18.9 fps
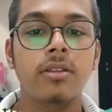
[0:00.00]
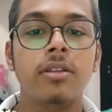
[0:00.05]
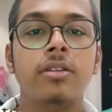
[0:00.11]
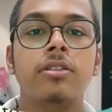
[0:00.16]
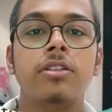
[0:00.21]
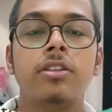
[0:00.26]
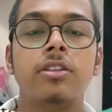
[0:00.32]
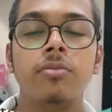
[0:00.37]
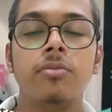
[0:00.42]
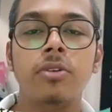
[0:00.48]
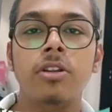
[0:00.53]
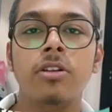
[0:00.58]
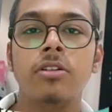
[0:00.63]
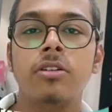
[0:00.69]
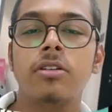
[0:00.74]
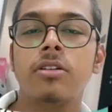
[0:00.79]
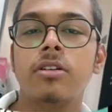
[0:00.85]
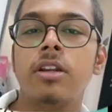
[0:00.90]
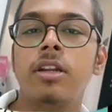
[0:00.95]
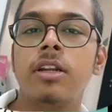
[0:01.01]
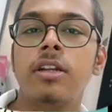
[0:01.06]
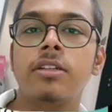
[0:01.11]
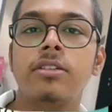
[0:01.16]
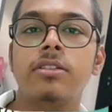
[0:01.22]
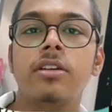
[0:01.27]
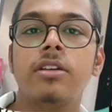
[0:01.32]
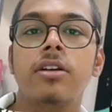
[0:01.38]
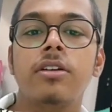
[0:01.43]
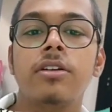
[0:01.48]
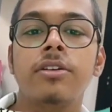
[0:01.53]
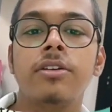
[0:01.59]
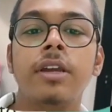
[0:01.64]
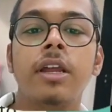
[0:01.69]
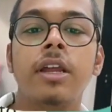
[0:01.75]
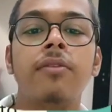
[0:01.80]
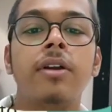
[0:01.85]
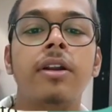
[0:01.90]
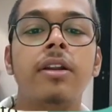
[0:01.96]
This simulates
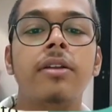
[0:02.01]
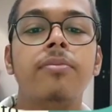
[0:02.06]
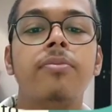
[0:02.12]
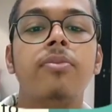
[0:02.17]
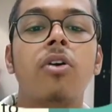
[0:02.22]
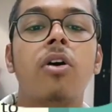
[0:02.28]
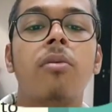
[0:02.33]
real-world